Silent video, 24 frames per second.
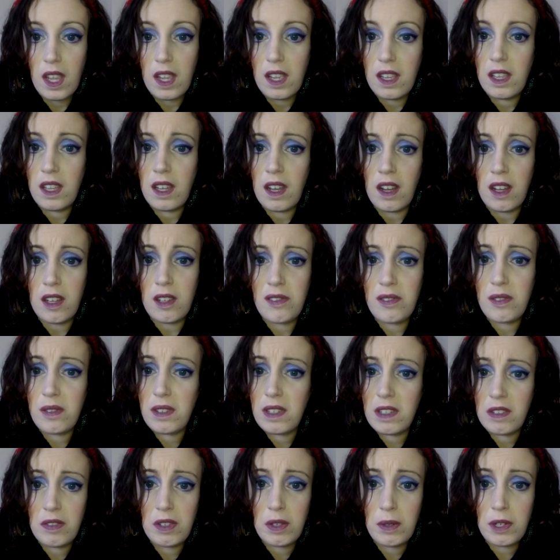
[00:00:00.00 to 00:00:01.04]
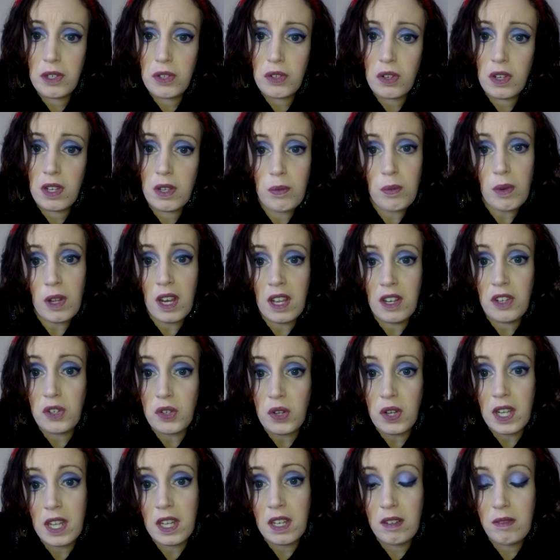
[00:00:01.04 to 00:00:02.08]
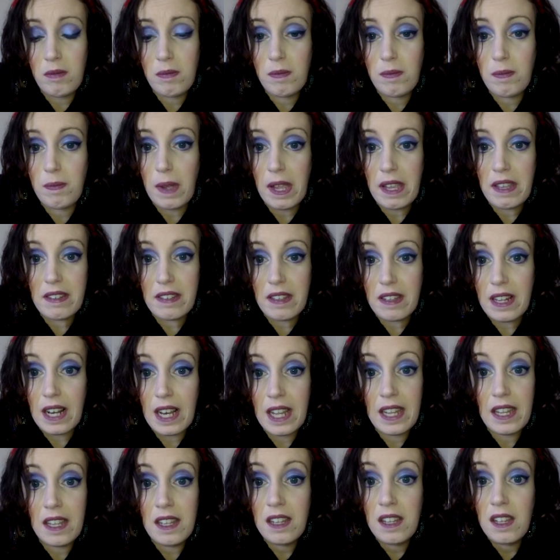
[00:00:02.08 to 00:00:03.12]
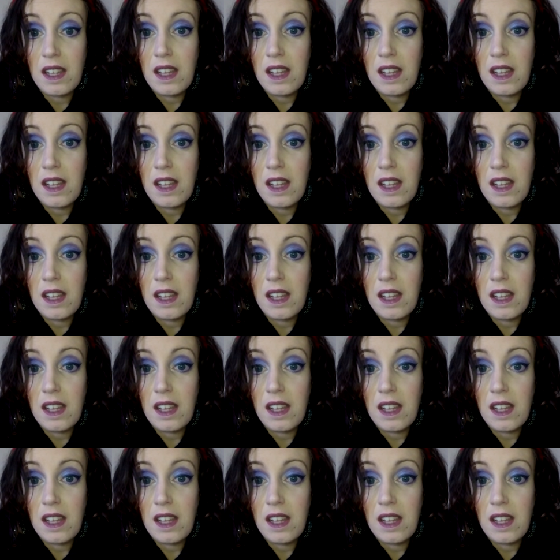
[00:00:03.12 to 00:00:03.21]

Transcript: Yeah, if you enjoy it, we'll enjoy it, basically.